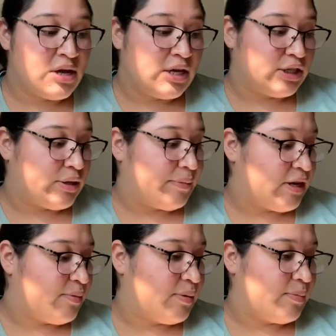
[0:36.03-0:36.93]
So I'm gonna
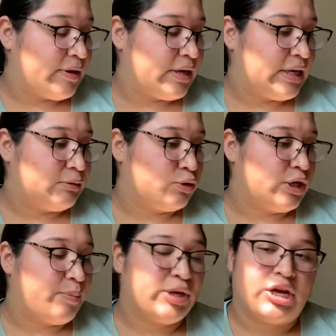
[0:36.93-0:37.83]
be doing
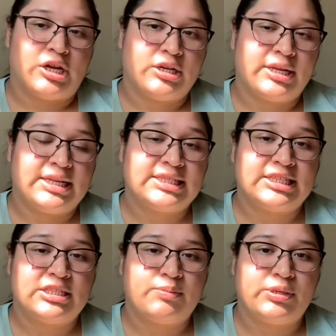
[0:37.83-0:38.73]
a piñata, and it's
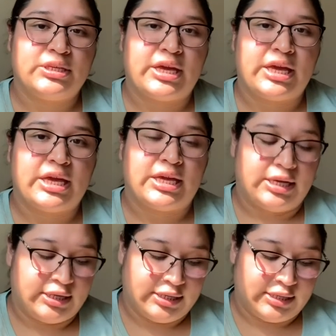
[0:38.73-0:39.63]
gonna be a
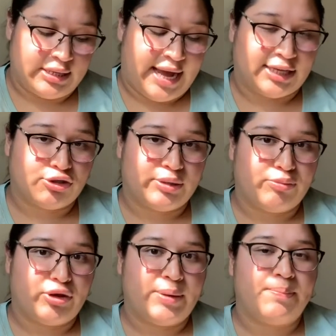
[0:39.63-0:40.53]
ice cream
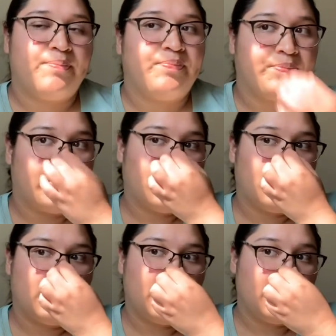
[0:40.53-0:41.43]
theme.
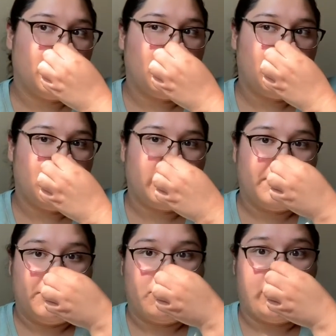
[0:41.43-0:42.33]
I'm
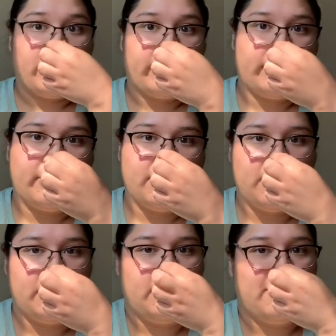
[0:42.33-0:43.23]
out of breath.
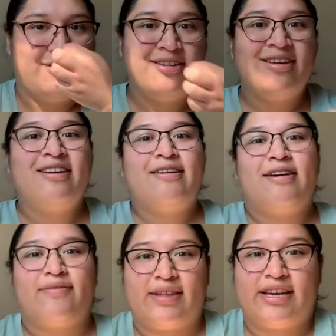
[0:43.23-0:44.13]
I
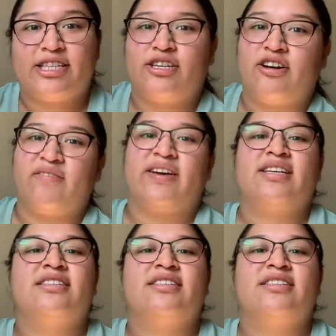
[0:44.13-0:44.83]
feel like I talk fast.